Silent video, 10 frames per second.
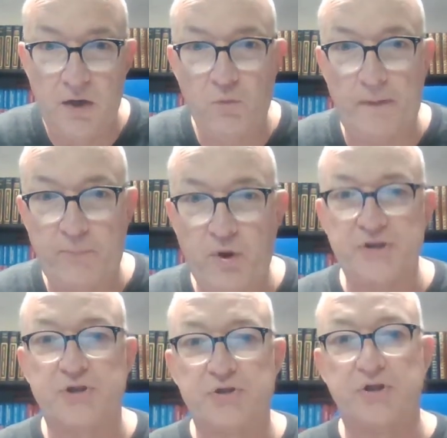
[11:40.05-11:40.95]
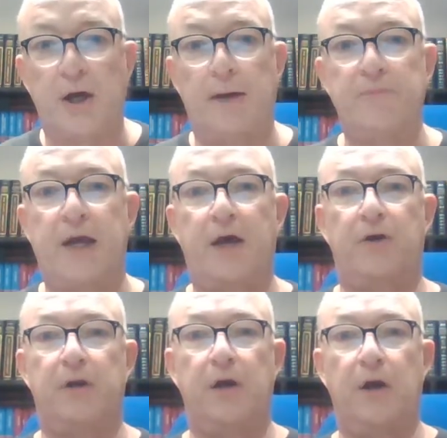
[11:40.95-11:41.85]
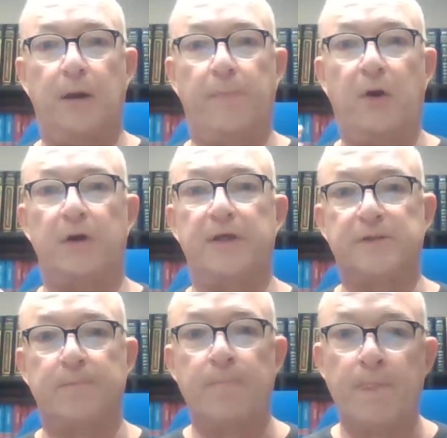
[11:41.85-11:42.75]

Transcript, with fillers: when pressures come down upon us.